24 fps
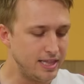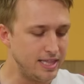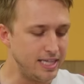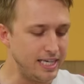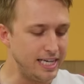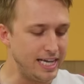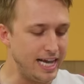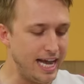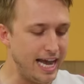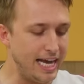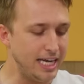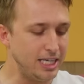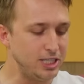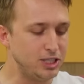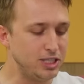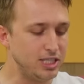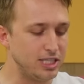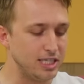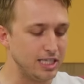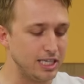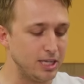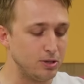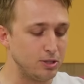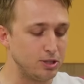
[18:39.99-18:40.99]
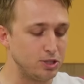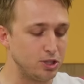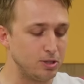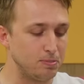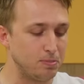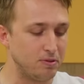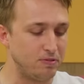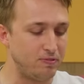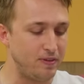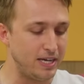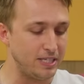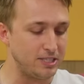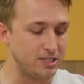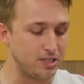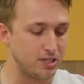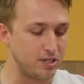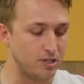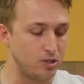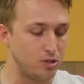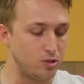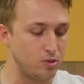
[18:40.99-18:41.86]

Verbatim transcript: The ancient literature professor,